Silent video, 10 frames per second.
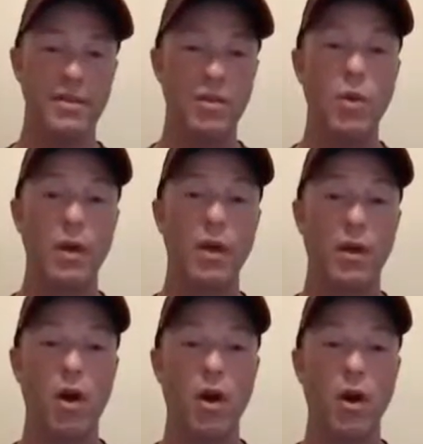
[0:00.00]
doing a
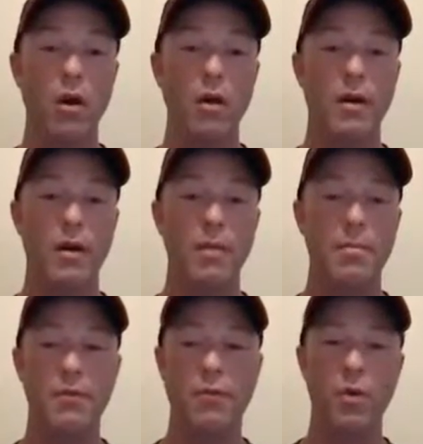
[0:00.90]
GAR
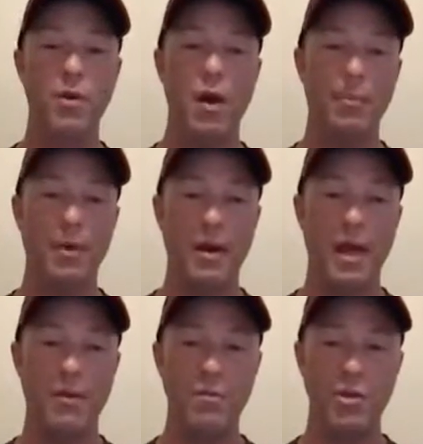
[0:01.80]
before you operate
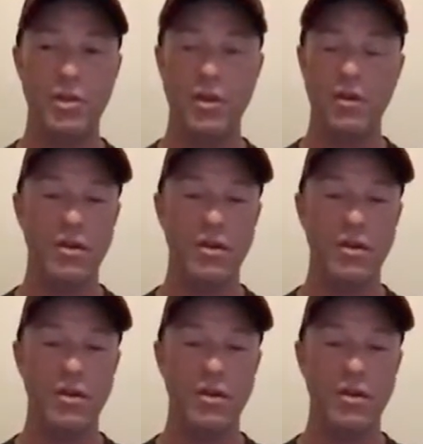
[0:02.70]
heavy machinery,